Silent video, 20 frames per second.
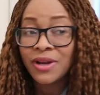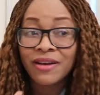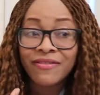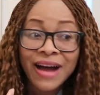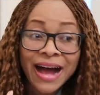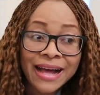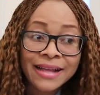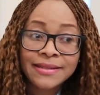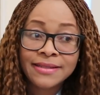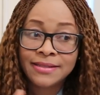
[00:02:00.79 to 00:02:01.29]
that
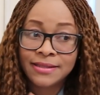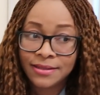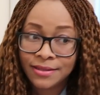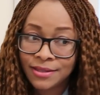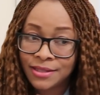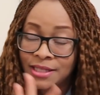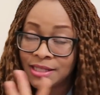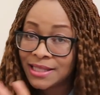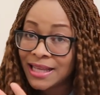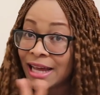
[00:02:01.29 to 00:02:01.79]
have had
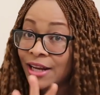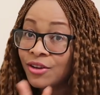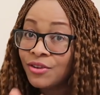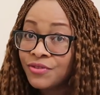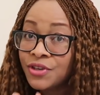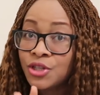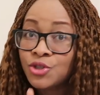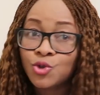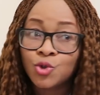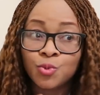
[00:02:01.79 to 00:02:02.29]
this kind
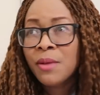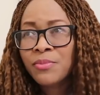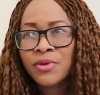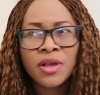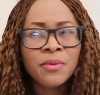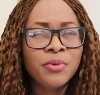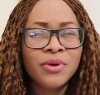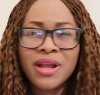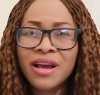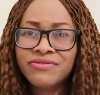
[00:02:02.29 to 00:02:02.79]
of issue.
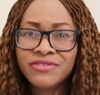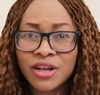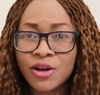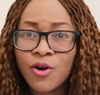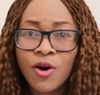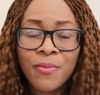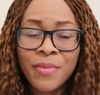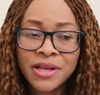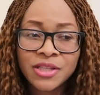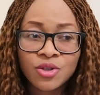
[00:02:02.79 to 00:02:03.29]
People left her
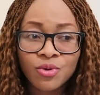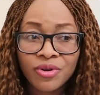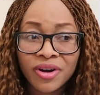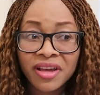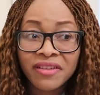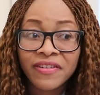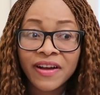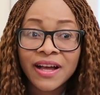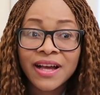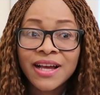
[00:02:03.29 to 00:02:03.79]
comment or
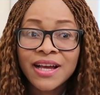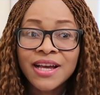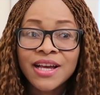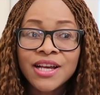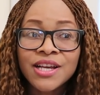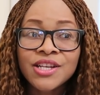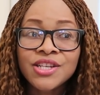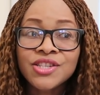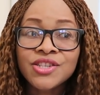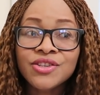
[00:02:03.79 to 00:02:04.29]
whatever.
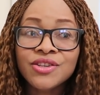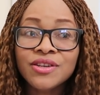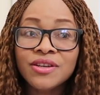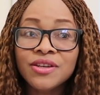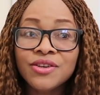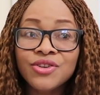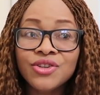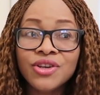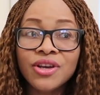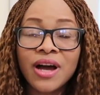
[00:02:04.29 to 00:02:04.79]

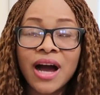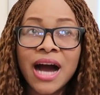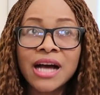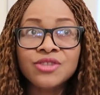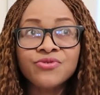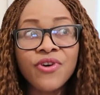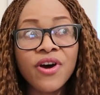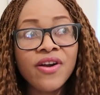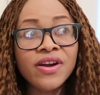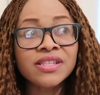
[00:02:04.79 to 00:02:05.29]

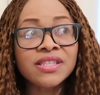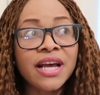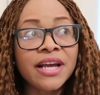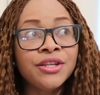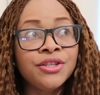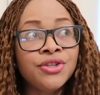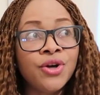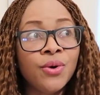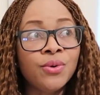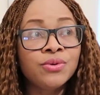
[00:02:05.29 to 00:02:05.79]
As far as I
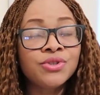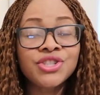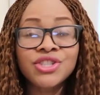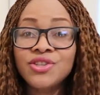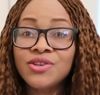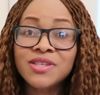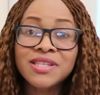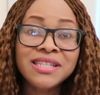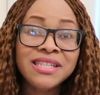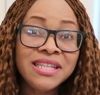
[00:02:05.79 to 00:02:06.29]
know, she
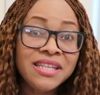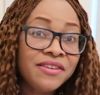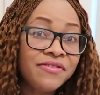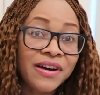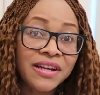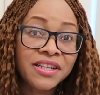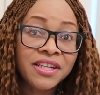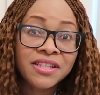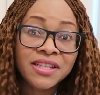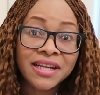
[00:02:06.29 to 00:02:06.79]
doesn't live
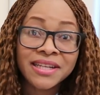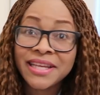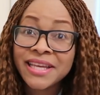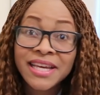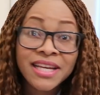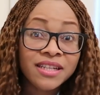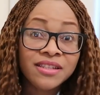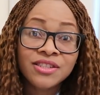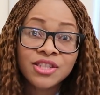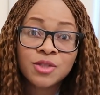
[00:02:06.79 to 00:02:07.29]
in an
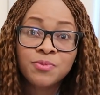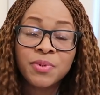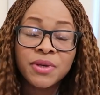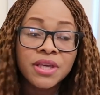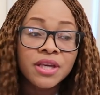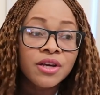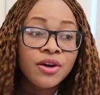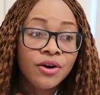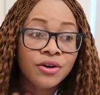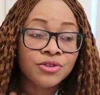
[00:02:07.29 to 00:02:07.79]

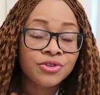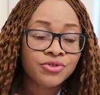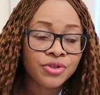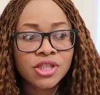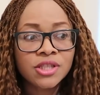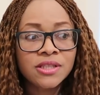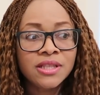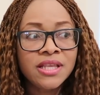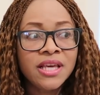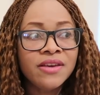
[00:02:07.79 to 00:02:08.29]
English-speaking country.
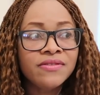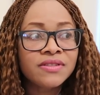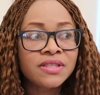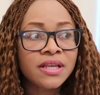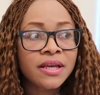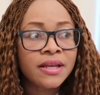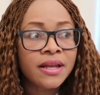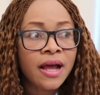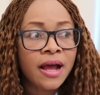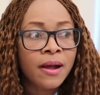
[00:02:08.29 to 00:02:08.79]
She lives
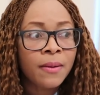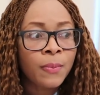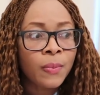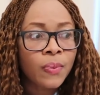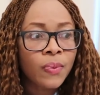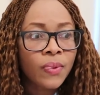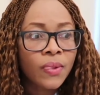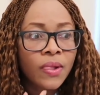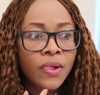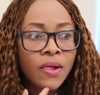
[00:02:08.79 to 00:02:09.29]
in
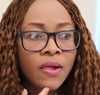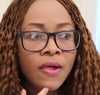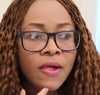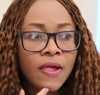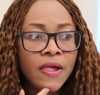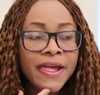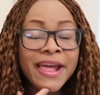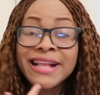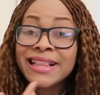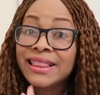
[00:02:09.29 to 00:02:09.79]

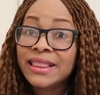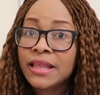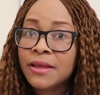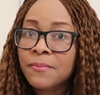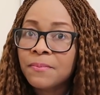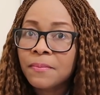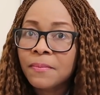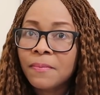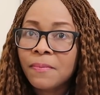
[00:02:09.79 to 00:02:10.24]
Italy.